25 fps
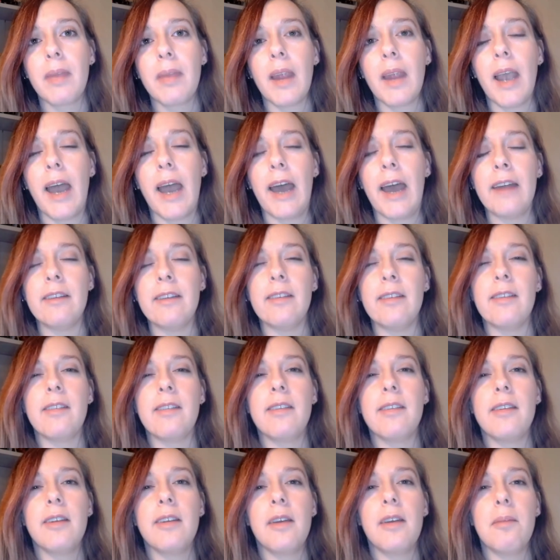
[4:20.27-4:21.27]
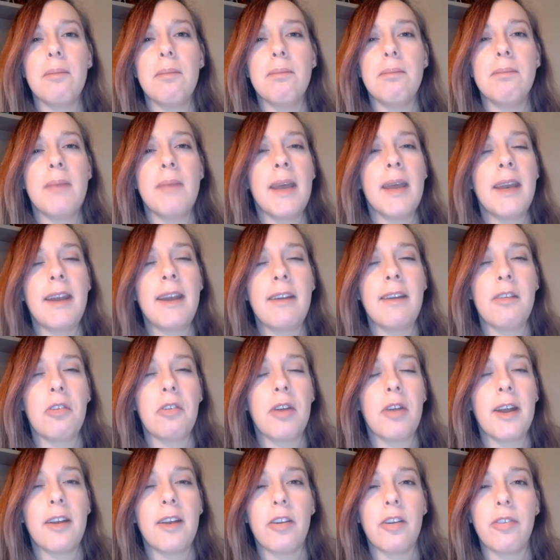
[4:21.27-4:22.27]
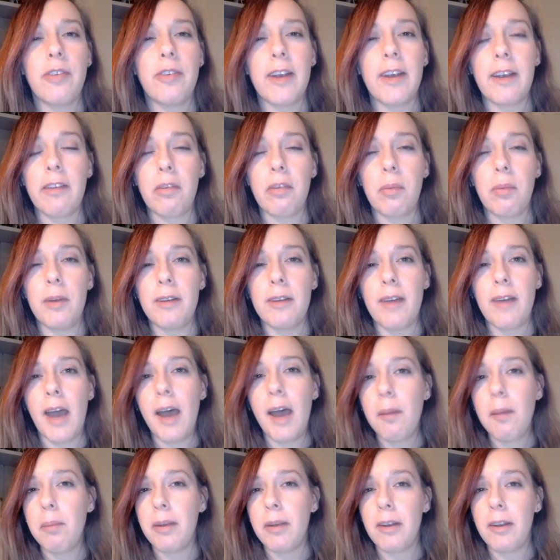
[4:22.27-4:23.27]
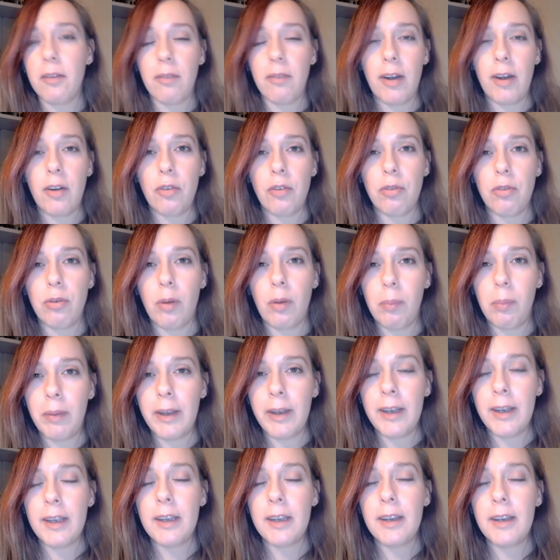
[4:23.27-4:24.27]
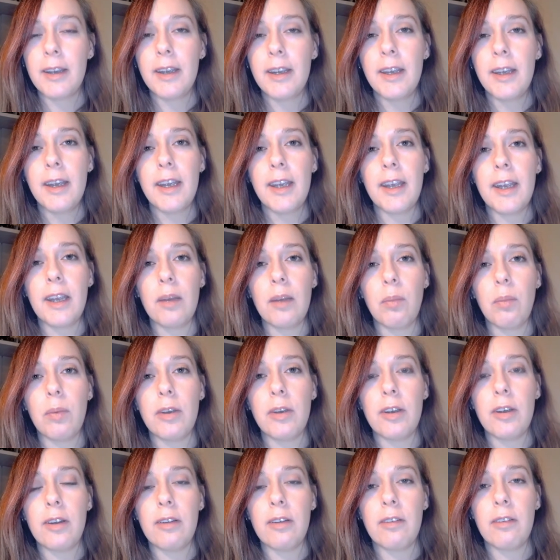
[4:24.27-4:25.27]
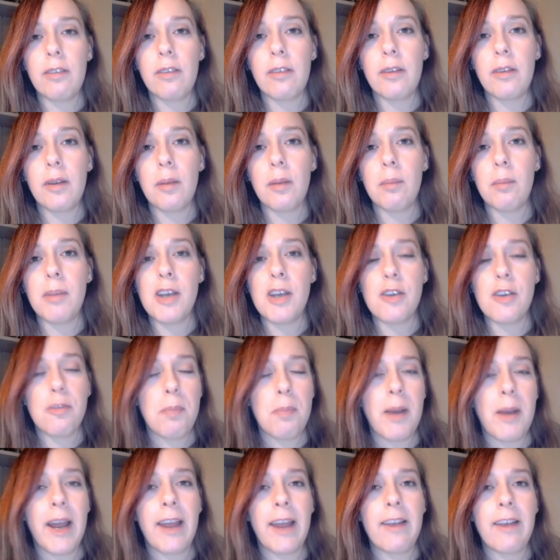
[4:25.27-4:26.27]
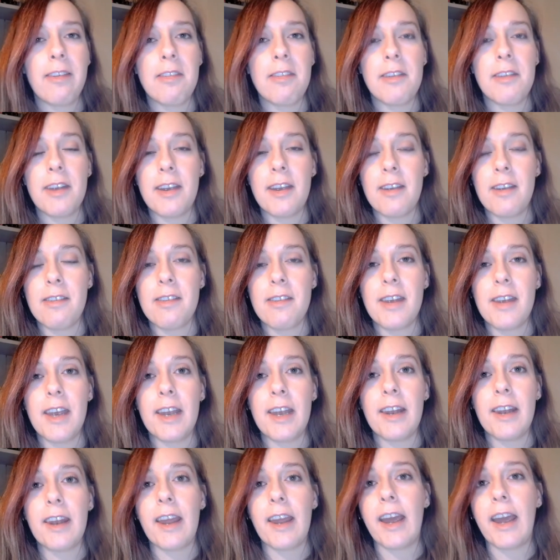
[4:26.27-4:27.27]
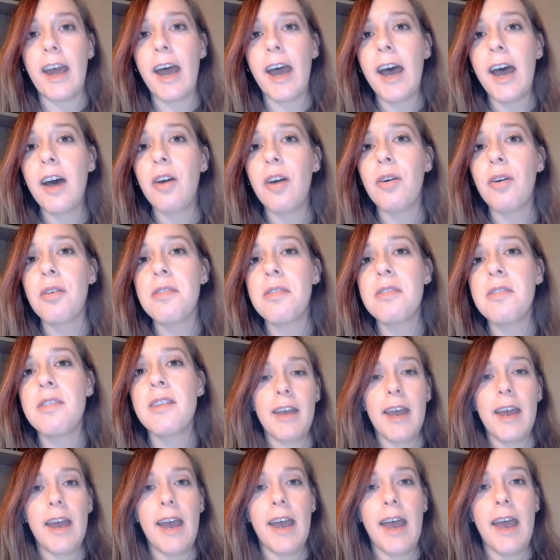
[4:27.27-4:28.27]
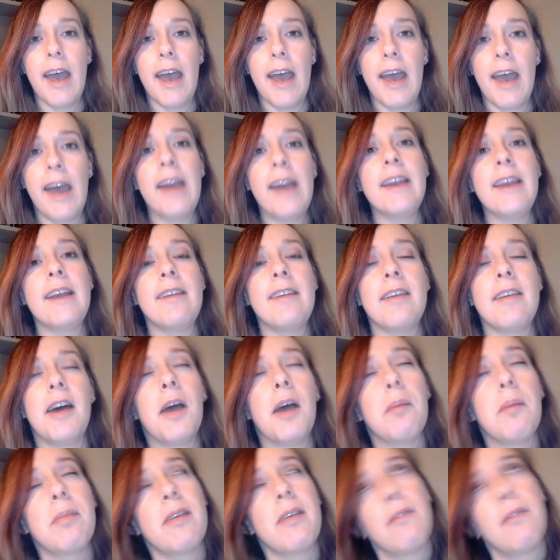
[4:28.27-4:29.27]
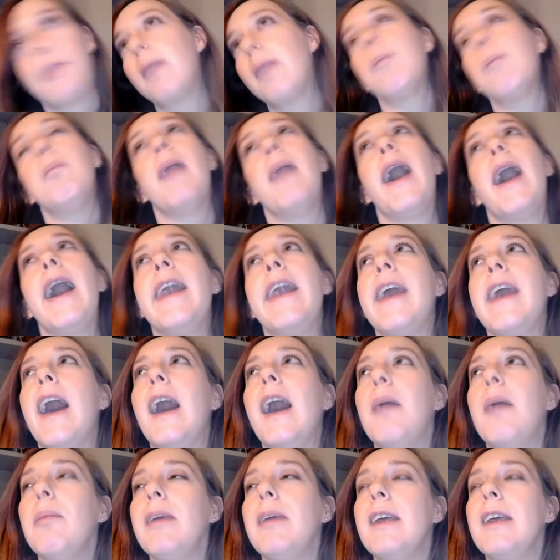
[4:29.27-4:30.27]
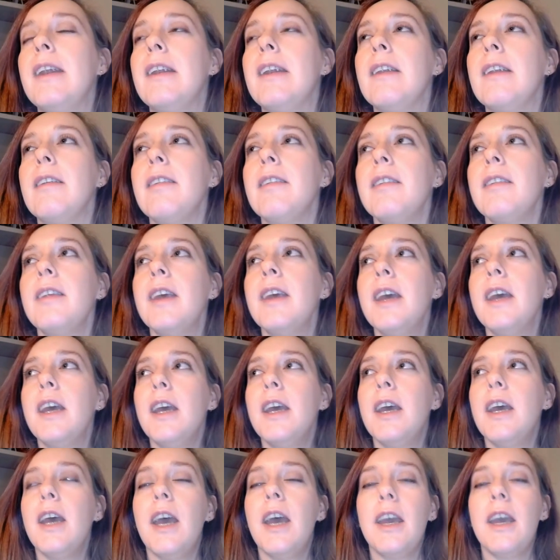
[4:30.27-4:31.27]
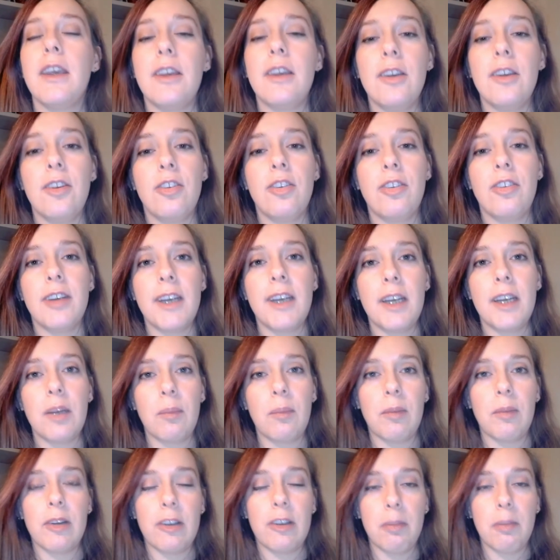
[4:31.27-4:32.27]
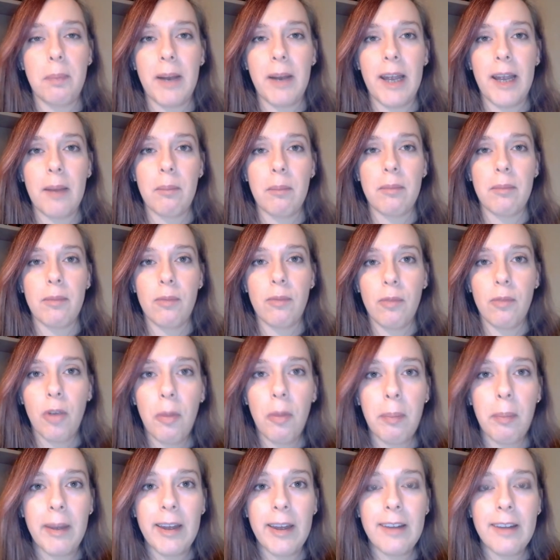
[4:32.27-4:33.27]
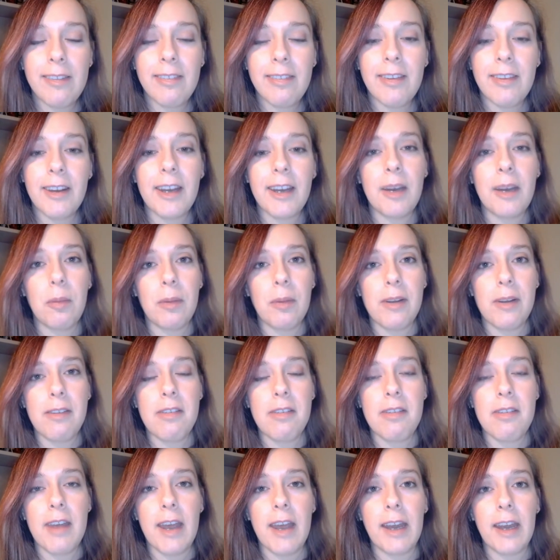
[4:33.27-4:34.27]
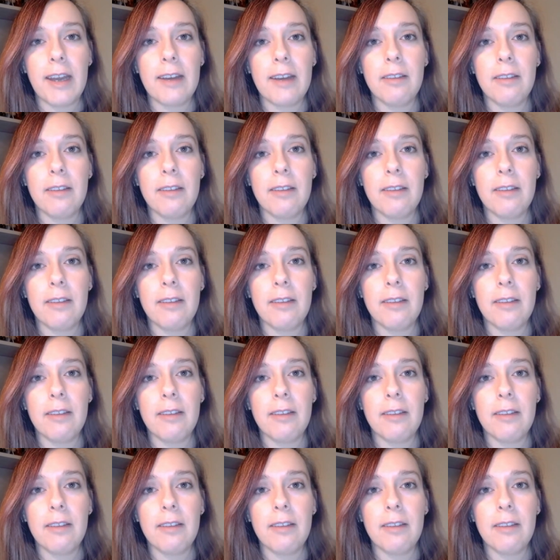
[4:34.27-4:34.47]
and many strange things would happen around Robert. He would move places in the house. Anytime something bad happened, Eugene would blame Robert. He would say,